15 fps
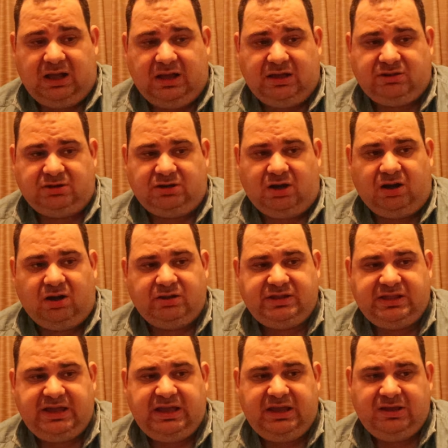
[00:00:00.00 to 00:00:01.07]
As an
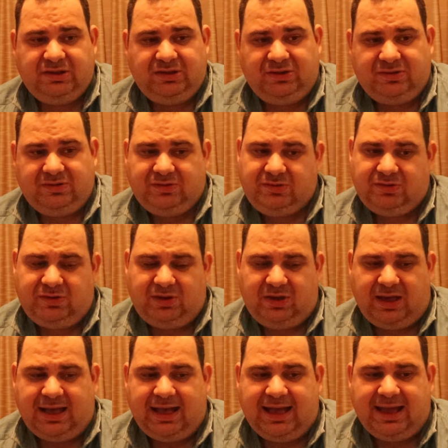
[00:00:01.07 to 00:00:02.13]
Aussie,
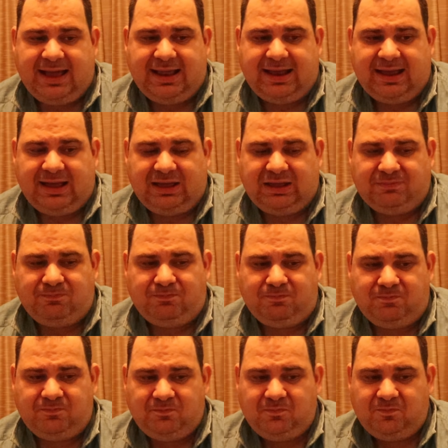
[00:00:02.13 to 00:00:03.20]

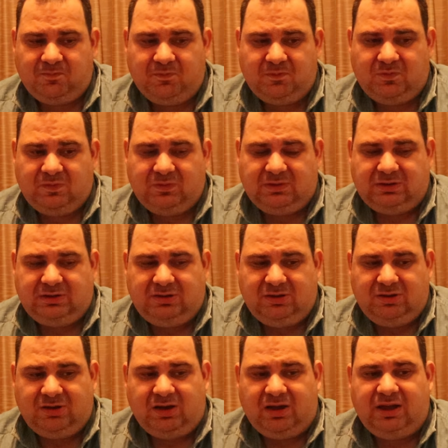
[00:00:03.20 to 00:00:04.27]
and
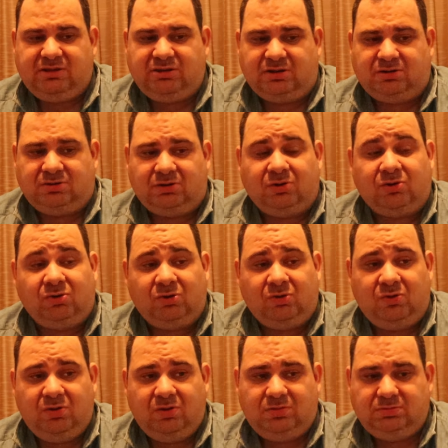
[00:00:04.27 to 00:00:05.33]
you guys are
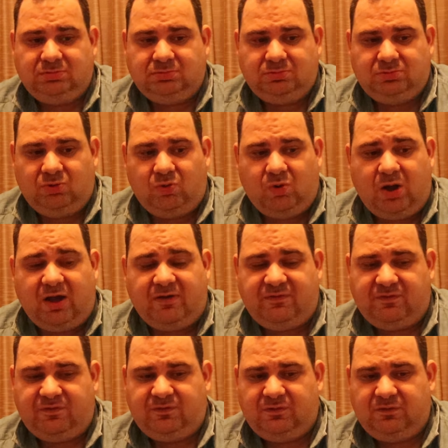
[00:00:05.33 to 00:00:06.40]
all
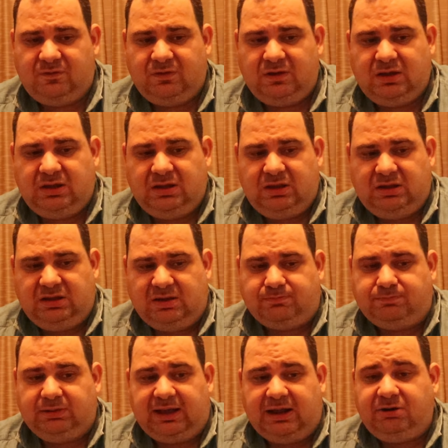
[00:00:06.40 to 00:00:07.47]
worth, your
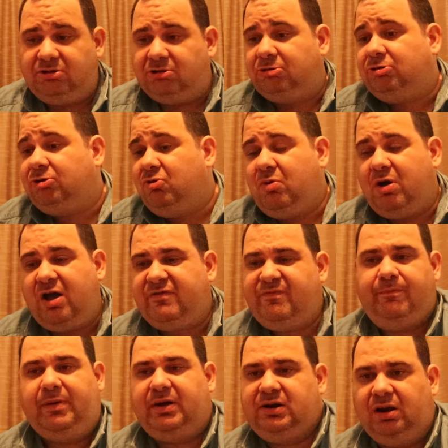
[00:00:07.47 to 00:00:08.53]
blood's all worth
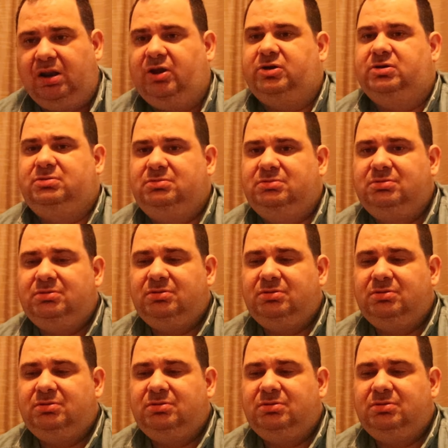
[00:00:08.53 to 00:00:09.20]
bottling.